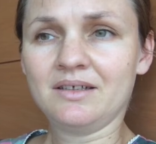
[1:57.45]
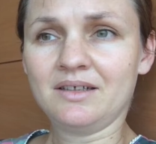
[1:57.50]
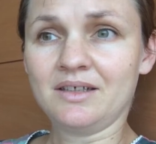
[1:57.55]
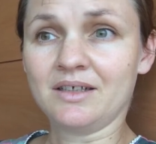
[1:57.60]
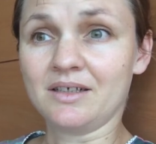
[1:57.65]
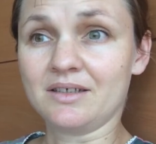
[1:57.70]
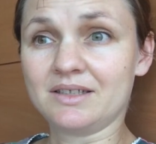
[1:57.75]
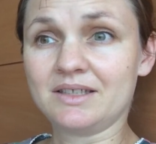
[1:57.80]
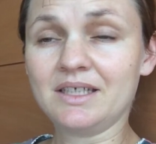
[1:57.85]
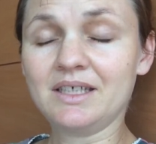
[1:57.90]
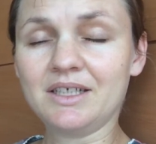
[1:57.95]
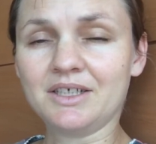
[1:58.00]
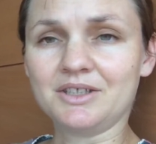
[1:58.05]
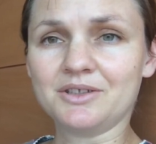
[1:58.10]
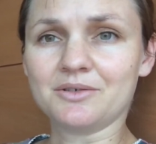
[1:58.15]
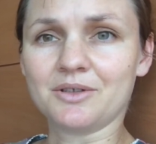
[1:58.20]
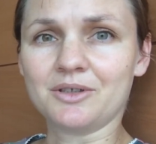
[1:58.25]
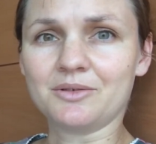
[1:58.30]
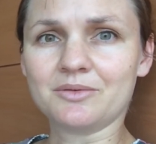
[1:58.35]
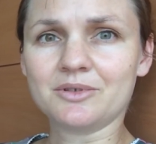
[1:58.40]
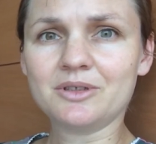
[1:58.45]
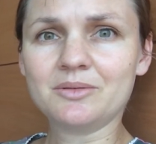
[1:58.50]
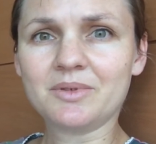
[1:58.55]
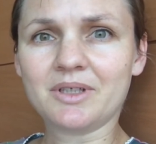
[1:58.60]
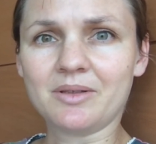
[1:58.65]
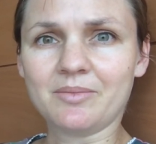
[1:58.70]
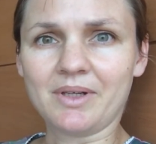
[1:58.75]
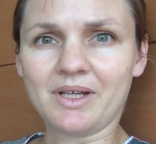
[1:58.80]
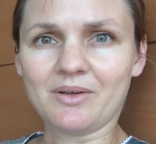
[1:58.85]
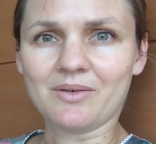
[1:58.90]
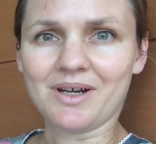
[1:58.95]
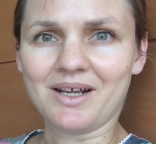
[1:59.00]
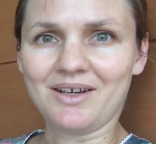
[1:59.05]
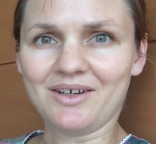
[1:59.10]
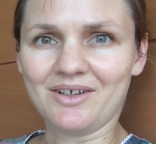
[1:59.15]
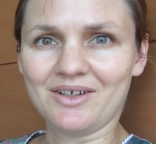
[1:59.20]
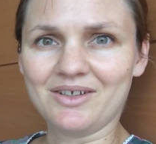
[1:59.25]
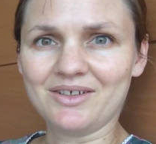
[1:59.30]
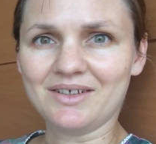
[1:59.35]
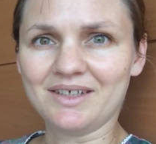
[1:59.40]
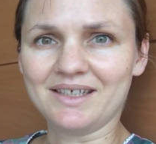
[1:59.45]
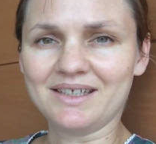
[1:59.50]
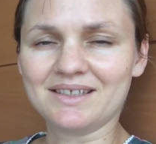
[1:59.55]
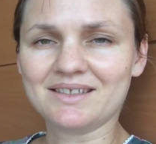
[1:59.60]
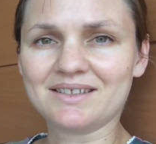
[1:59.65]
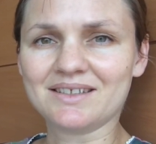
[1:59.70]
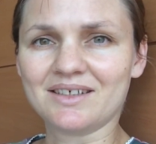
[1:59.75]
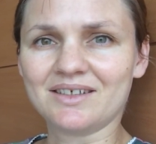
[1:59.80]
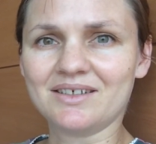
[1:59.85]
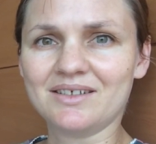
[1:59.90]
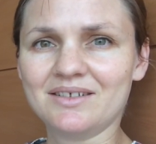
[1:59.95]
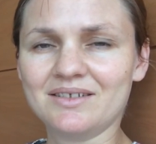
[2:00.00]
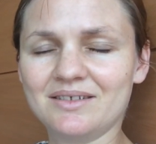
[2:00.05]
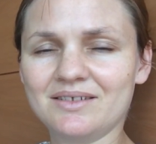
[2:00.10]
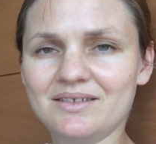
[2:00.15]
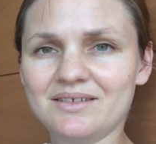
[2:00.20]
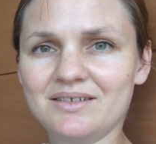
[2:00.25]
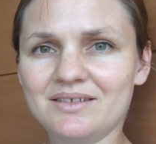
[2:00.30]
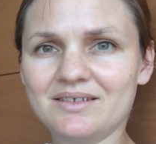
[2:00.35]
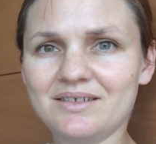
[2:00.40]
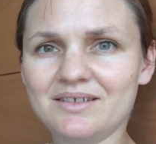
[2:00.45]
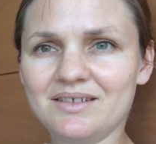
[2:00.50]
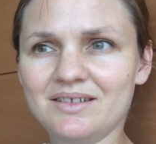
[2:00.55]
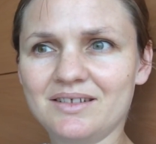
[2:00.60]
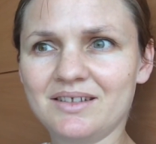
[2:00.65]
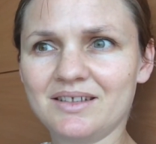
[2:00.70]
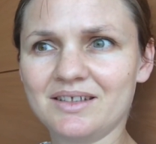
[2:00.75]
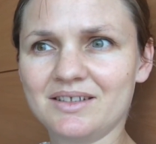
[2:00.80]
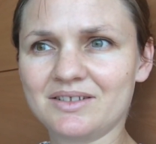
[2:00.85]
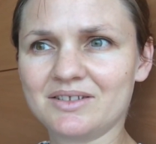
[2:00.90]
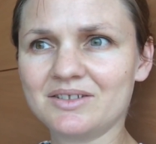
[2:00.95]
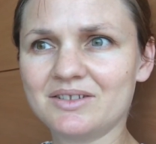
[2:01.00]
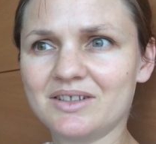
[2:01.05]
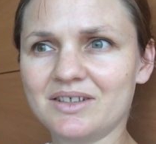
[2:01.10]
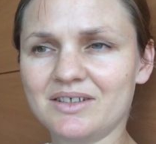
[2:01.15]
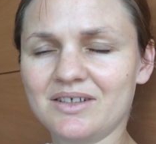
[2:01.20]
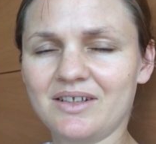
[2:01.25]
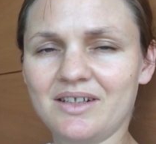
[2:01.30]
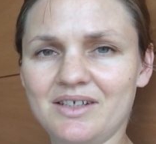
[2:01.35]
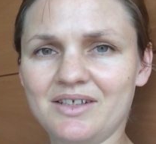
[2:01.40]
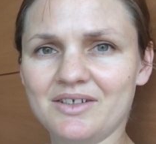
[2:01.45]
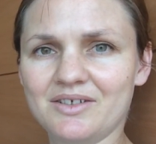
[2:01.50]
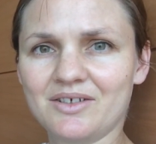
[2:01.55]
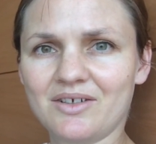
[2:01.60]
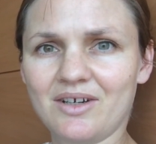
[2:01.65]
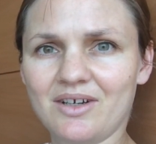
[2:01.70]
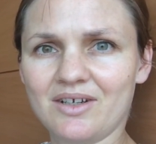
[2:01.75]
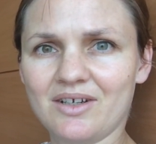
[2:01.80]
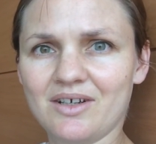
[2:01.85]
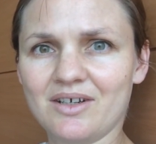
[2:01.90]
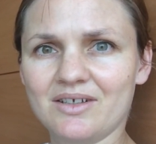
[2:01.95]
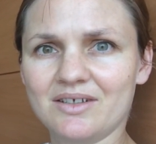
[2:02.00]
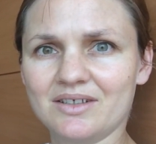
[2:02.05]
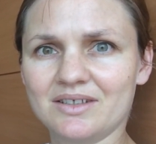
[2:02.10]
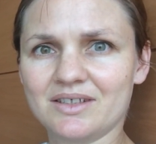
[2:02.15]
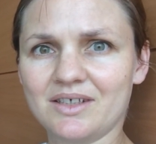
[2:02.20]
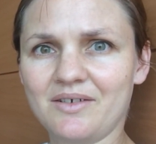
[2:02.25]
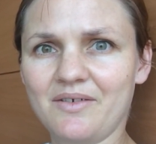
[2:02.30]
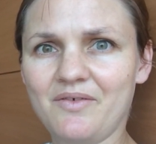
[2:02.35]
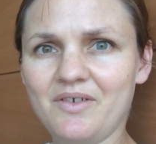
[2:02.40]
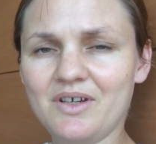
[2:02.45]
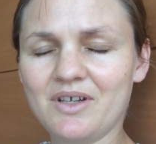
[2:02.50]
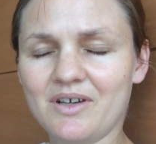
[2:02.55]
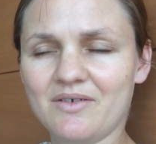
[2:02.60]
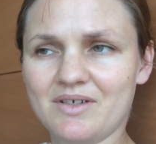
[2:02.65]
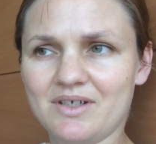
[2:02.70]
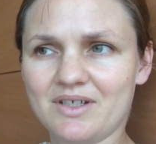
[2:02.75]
you know, sitting in your own room can be quite lonely, so it's good to know that you're not alone. So if you go